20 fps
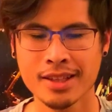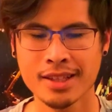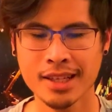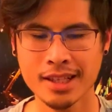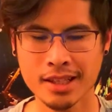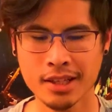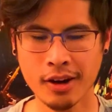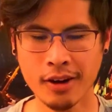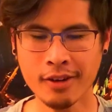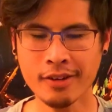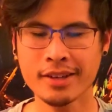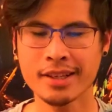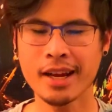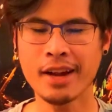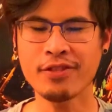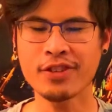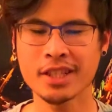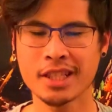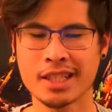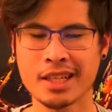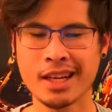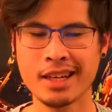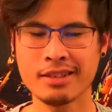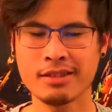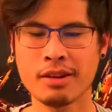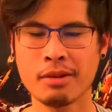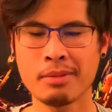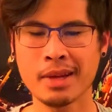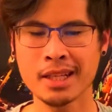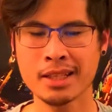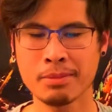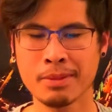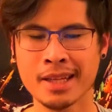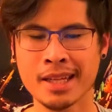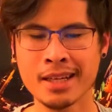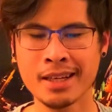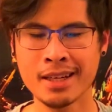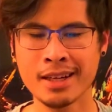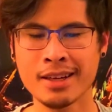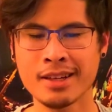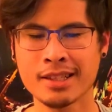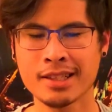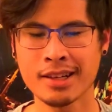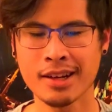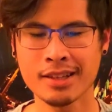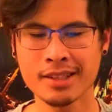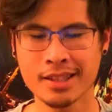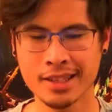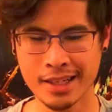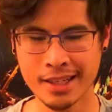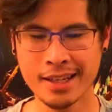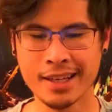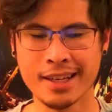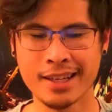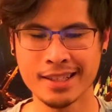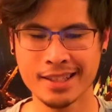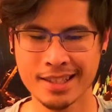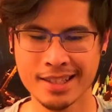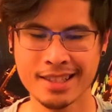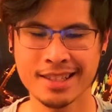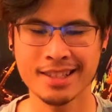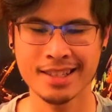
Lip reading: The tone definitely changed from like the beginning of the song to this.